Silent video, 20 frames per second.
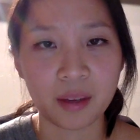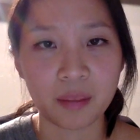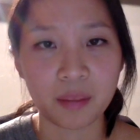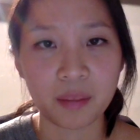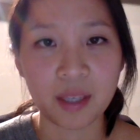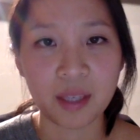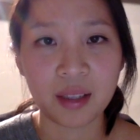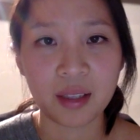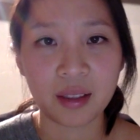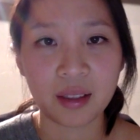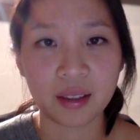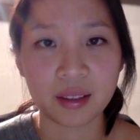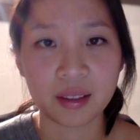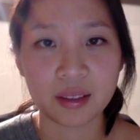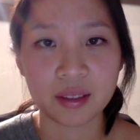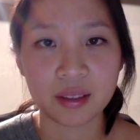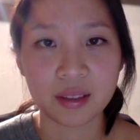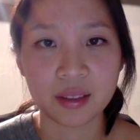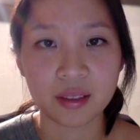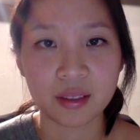Meaning
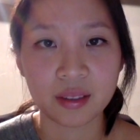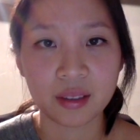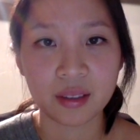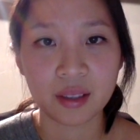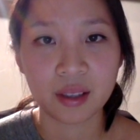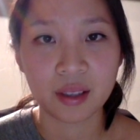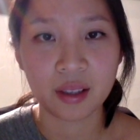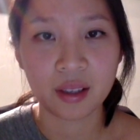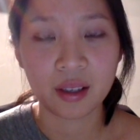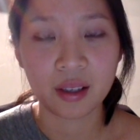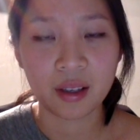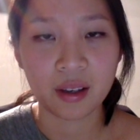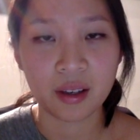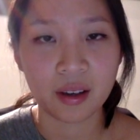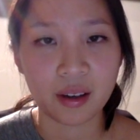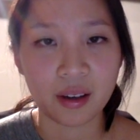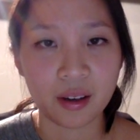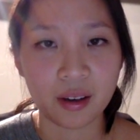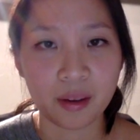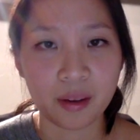is
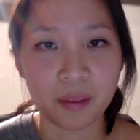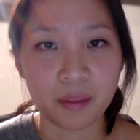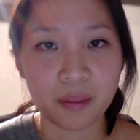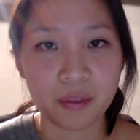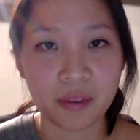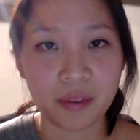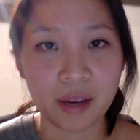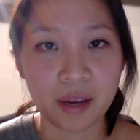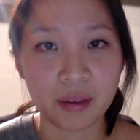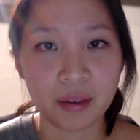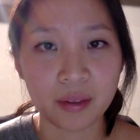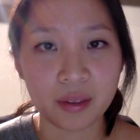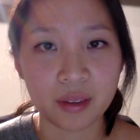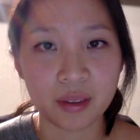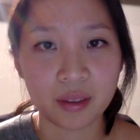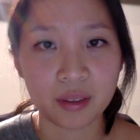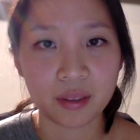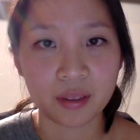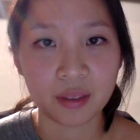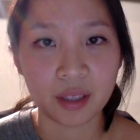found
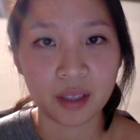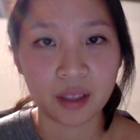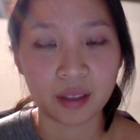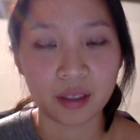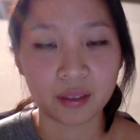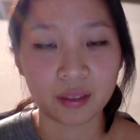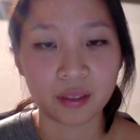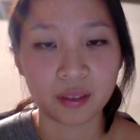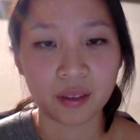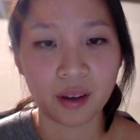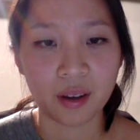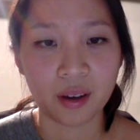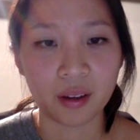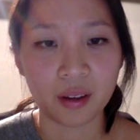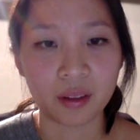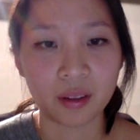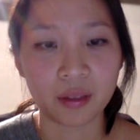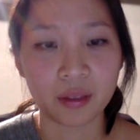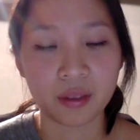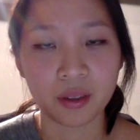in
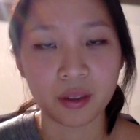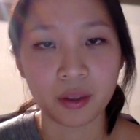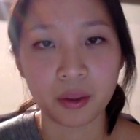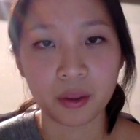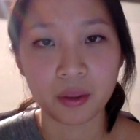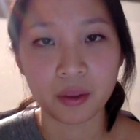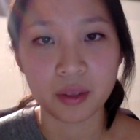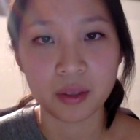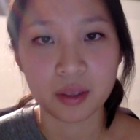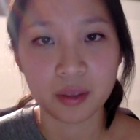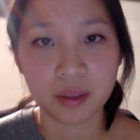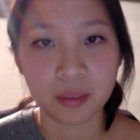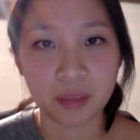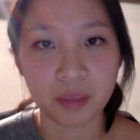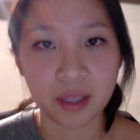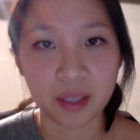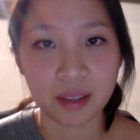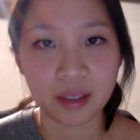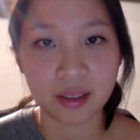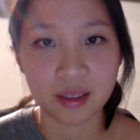all of the notes
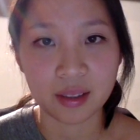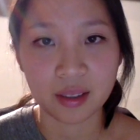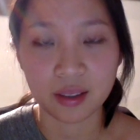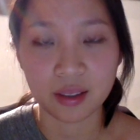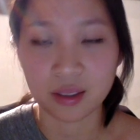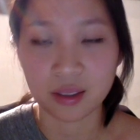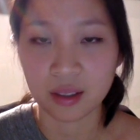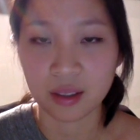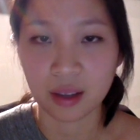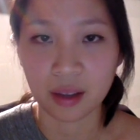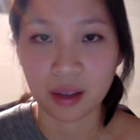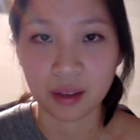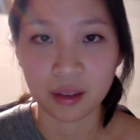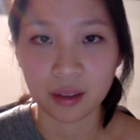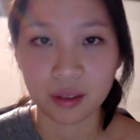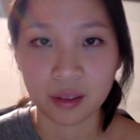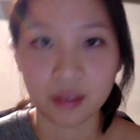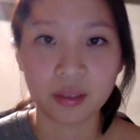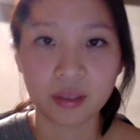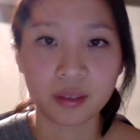being stitched
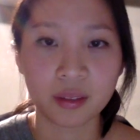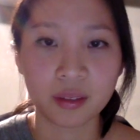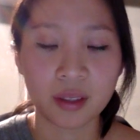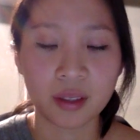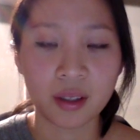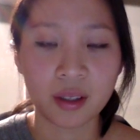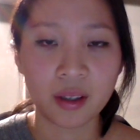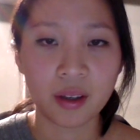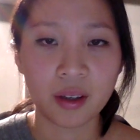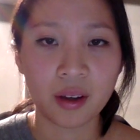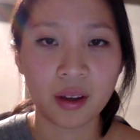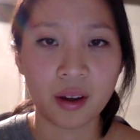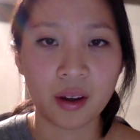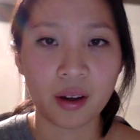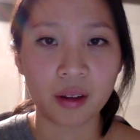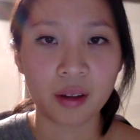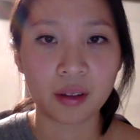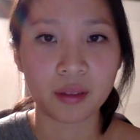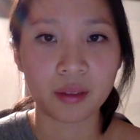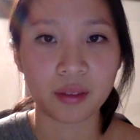together,
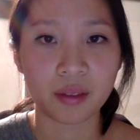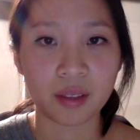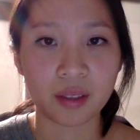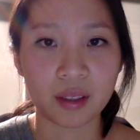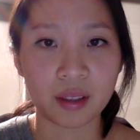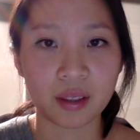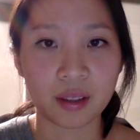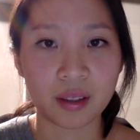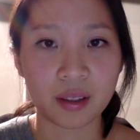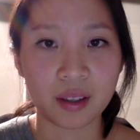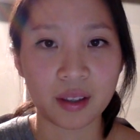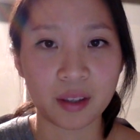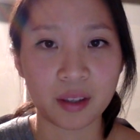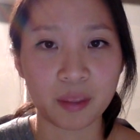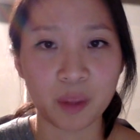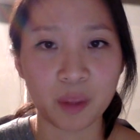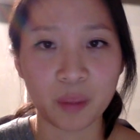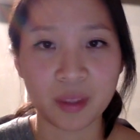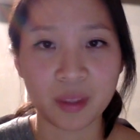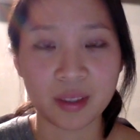all of the
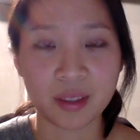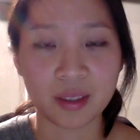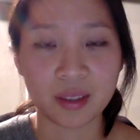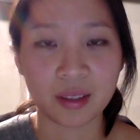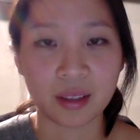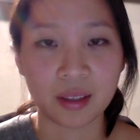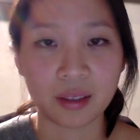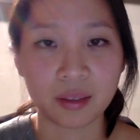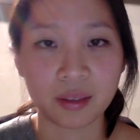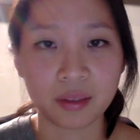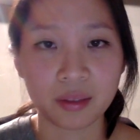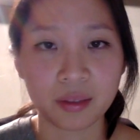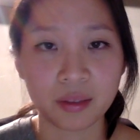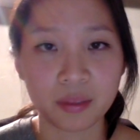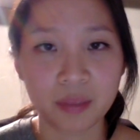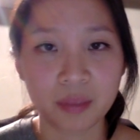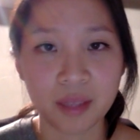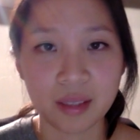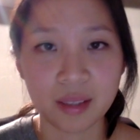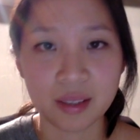moments in life
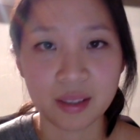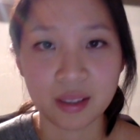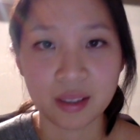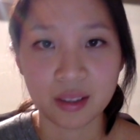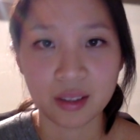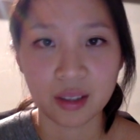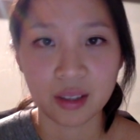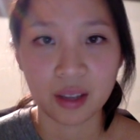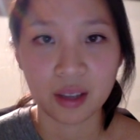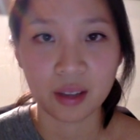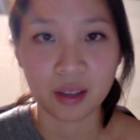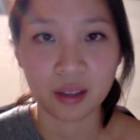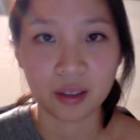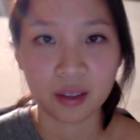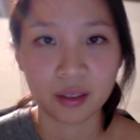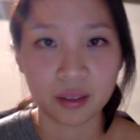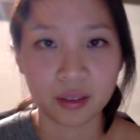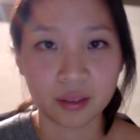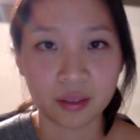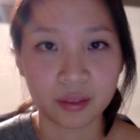being stitched together,
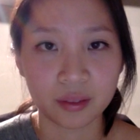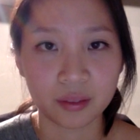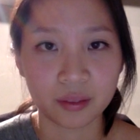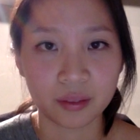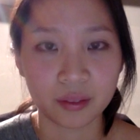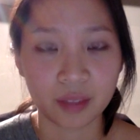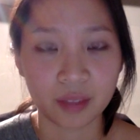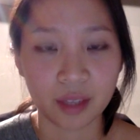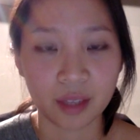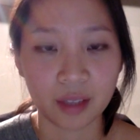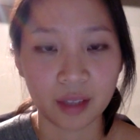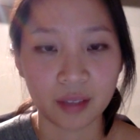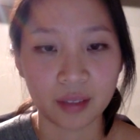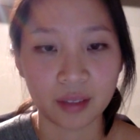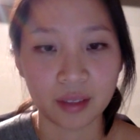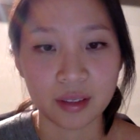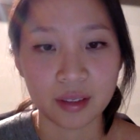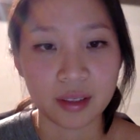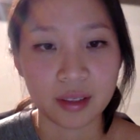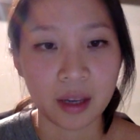and
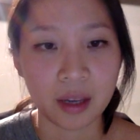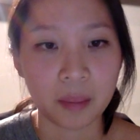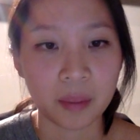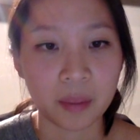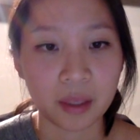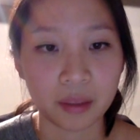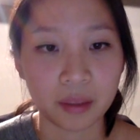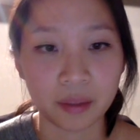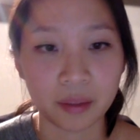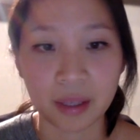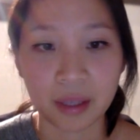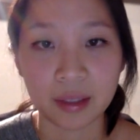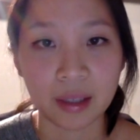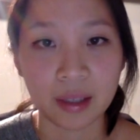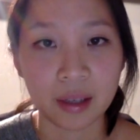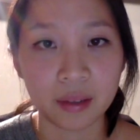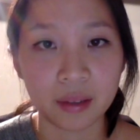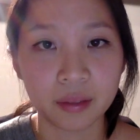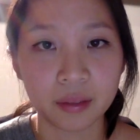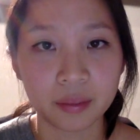it's happening right
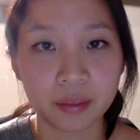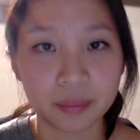now.